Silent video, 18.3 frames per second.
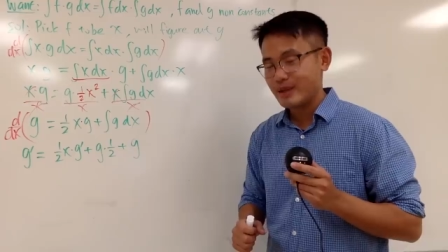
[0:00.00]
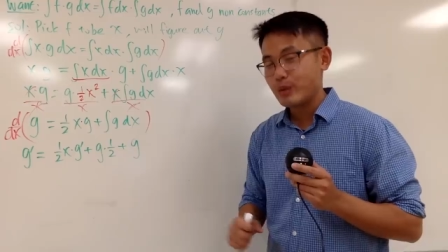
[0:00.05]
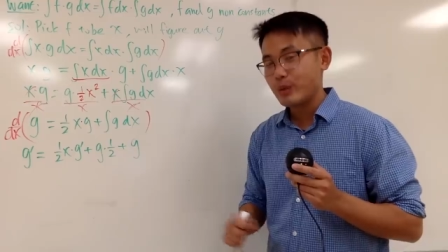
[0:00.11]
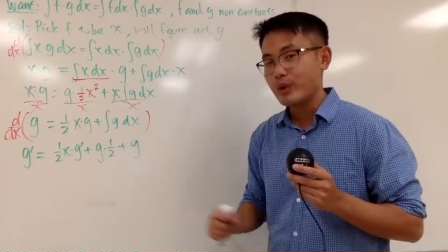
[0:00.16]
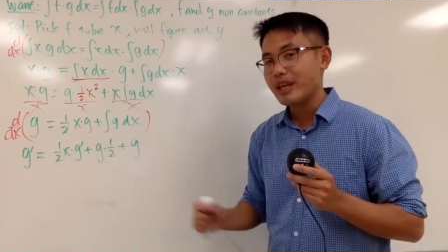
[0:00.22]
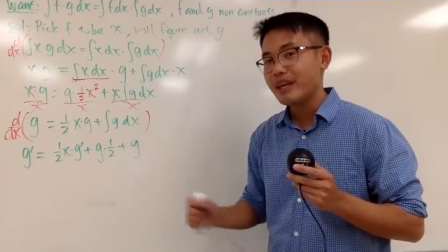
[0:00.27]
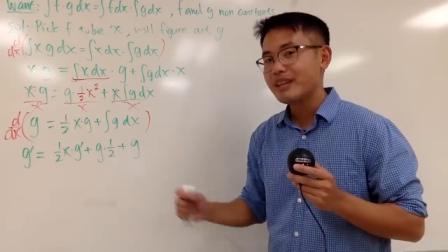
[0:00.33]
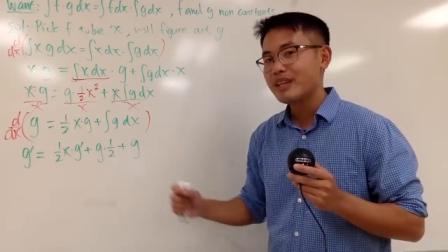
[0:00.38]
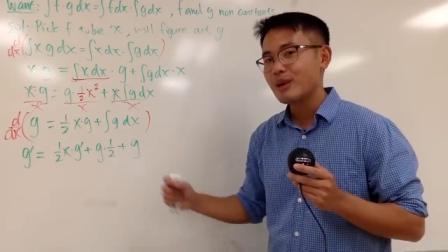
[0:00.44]

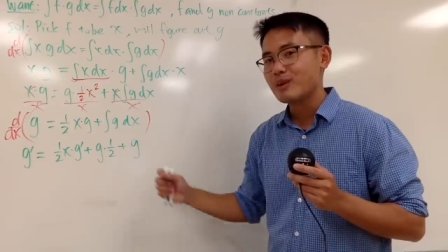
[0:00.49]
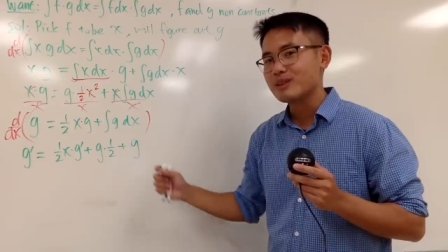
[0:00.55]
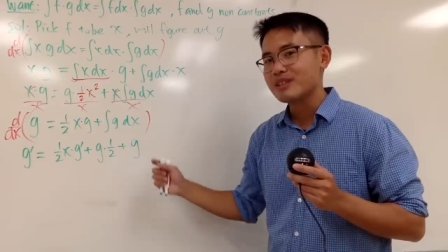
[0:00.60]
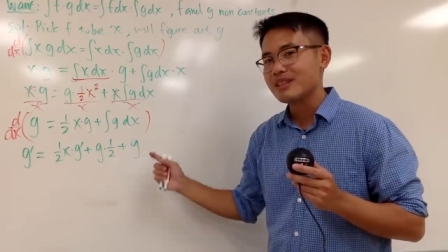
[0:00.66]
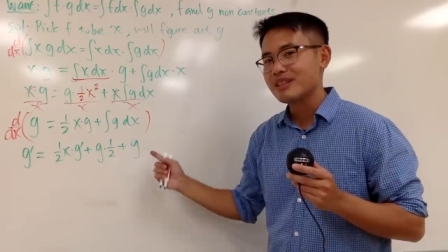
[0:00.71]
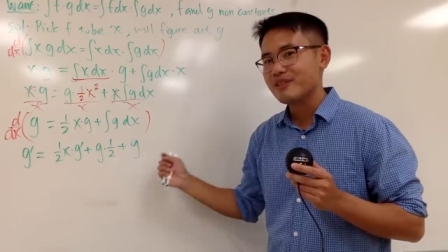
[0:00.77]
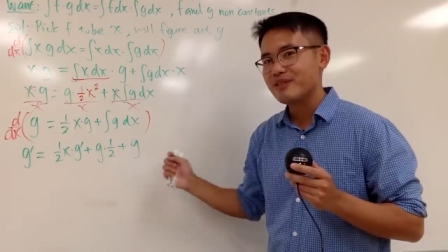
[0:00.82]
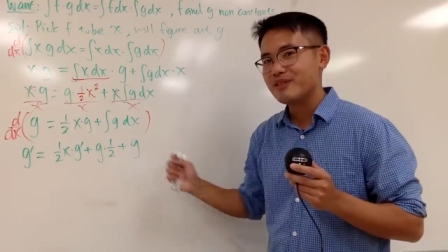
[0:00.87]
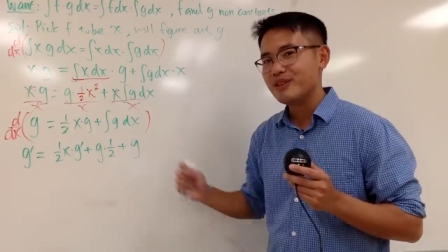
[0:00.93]
We end up with a
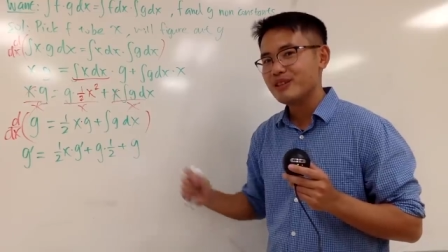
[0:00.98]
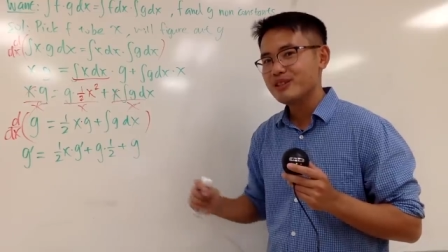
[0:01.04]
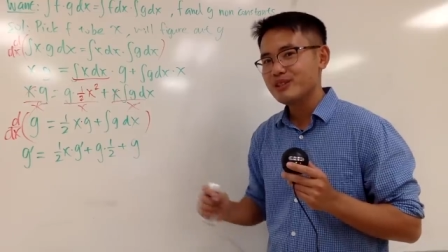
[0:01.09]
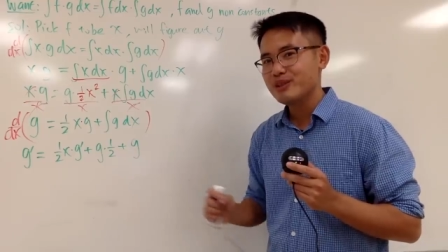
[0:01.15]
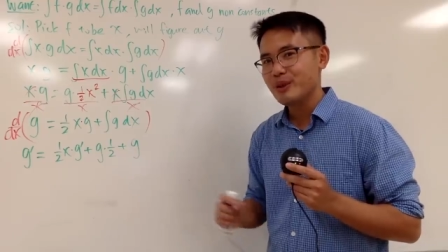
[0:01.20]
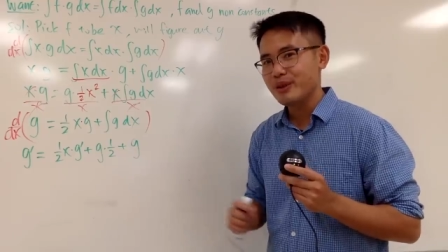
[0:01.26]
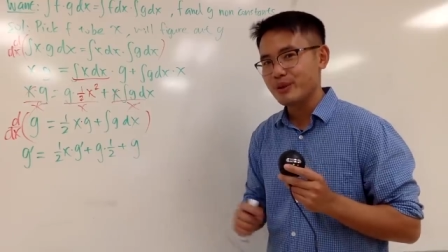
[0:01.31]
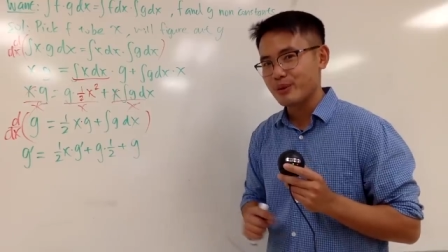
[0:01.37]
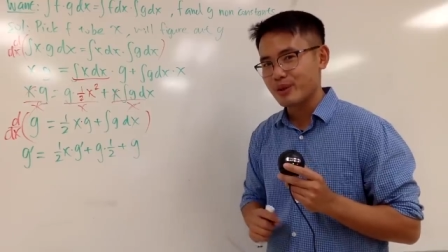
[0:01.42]

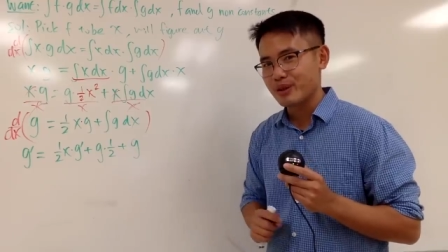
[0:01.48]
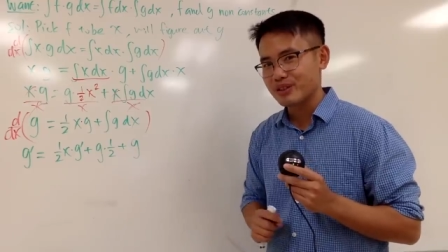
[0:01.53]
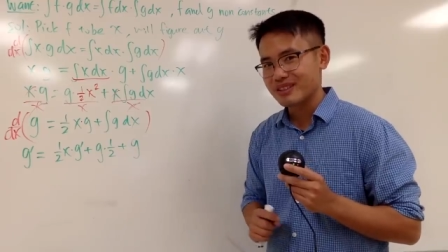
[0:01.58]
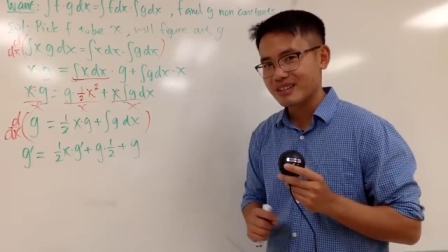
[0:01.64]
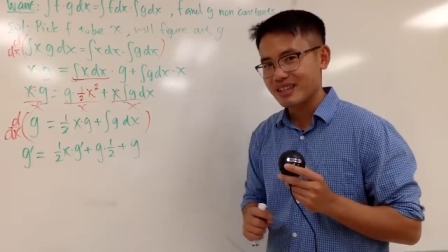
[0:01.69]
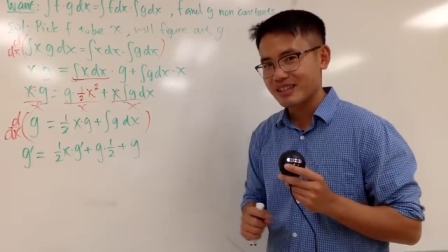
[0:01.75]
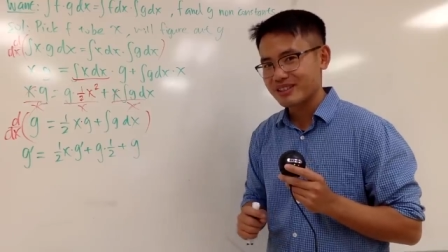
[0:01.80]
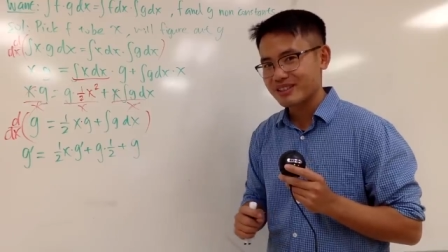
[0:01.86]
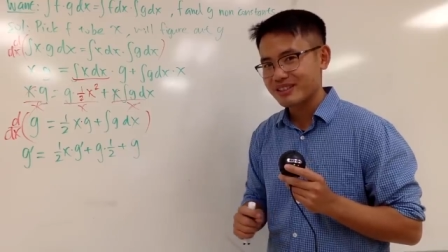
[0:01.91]
differential equation,
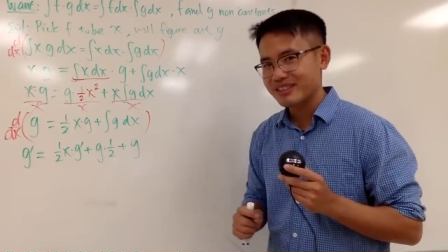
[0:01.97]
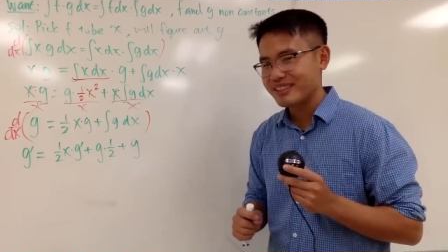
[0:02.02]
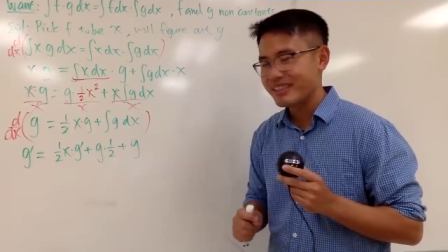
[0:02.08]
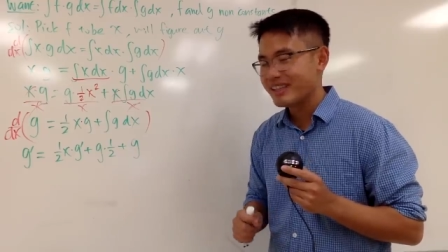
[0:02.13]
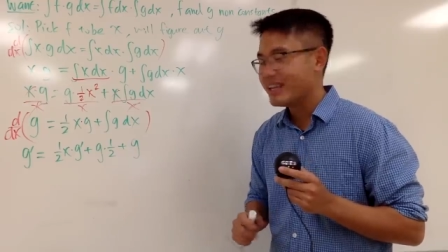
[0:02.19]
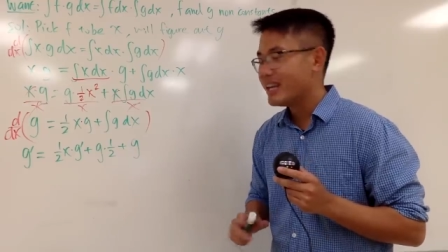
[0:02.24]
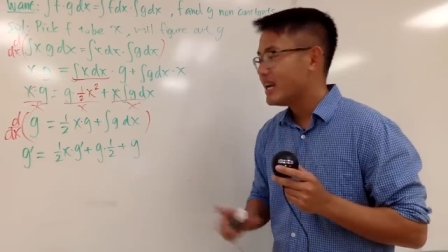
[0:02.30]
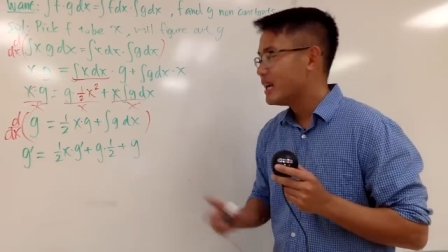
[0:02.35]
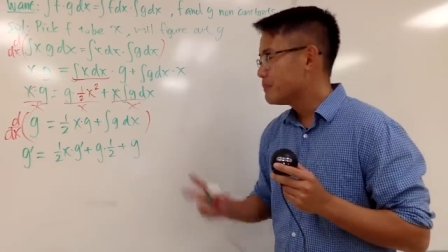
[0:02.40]
actually.
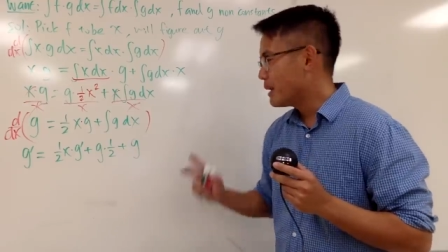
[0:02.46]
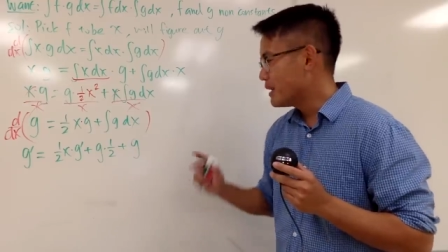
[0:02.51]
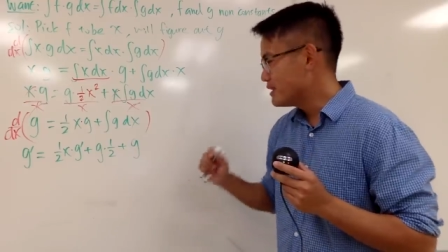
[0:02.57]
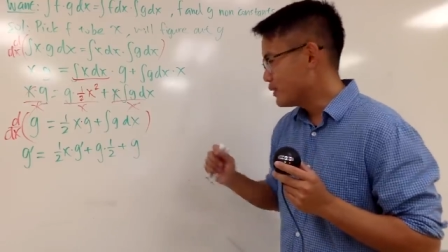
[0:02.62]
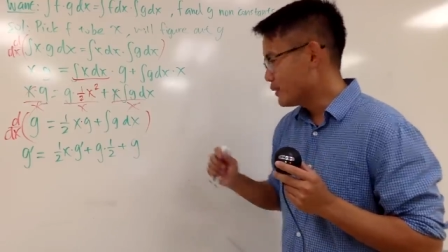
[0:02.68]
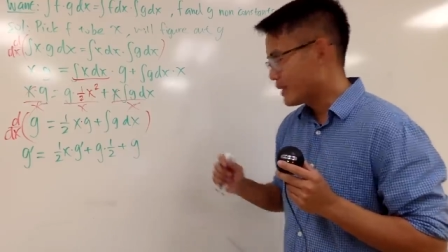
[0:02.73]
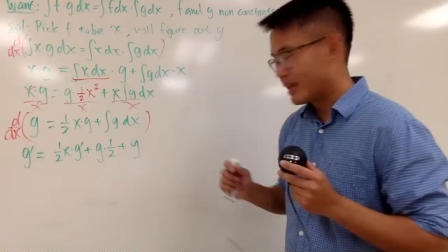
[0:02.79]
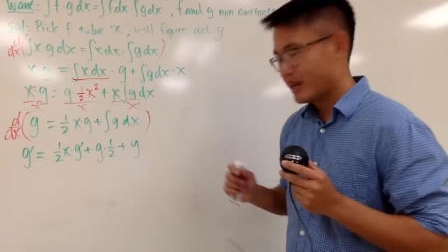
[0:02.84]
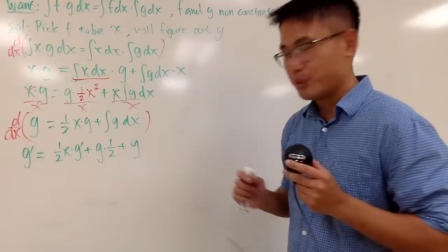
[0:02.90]
But
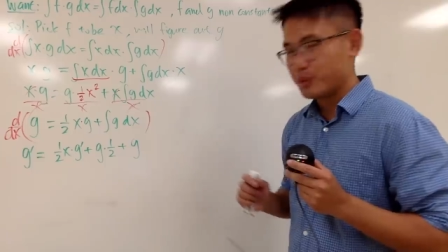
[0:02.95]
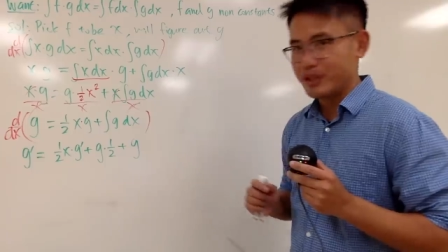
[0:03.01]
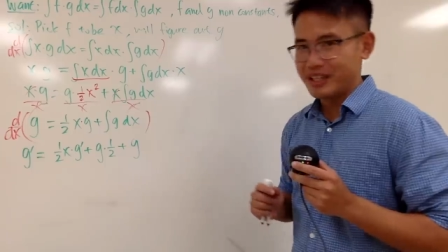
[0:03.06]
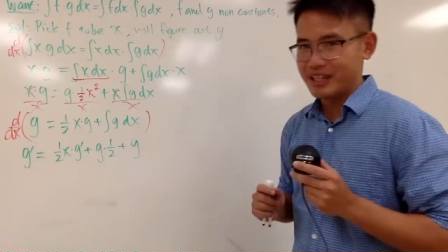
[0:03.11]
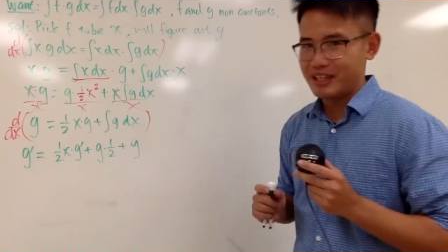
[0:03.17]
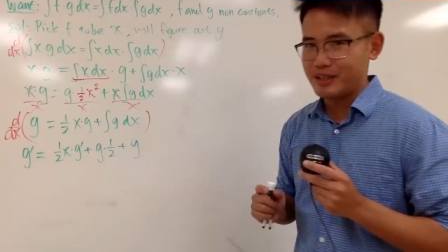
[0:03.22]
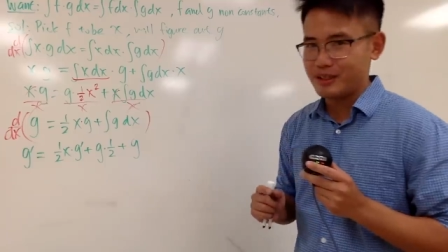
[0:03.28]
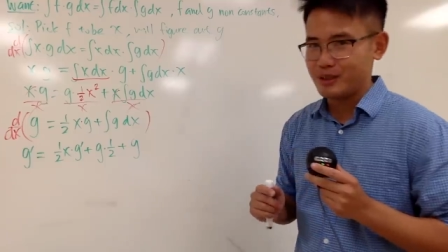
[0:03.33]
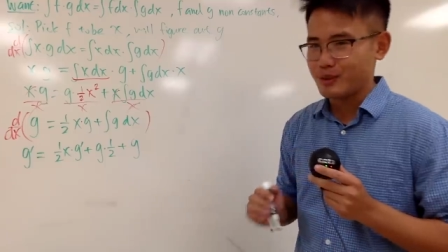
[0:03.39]
it's okay, we can
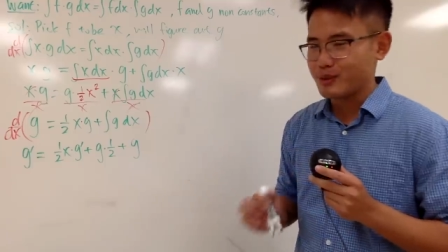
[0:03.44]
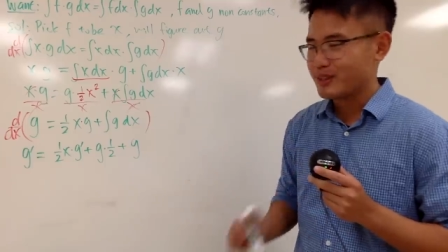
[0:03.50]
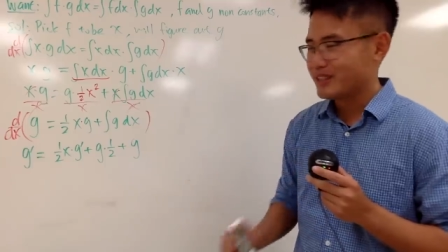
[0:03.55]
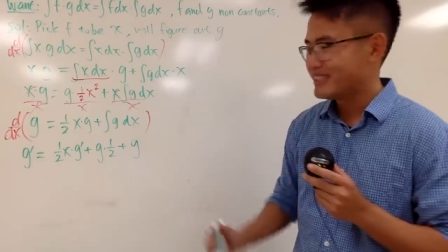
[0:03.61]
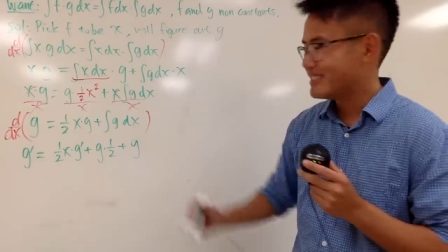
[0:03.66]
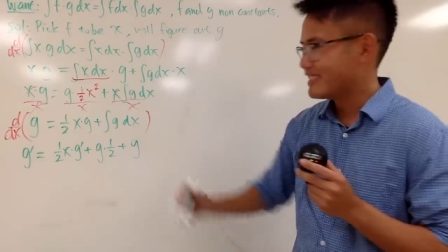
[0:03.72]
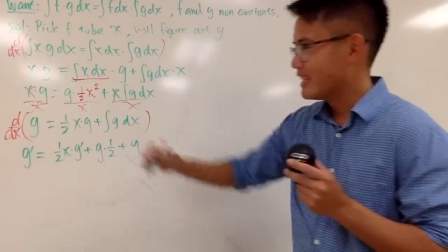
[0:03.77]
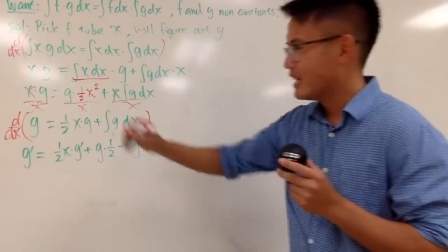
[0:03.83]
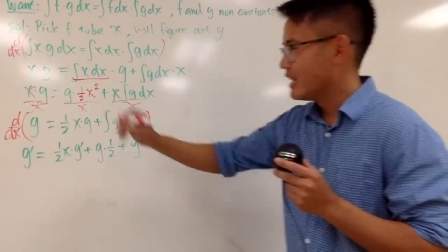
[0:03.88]
handle it.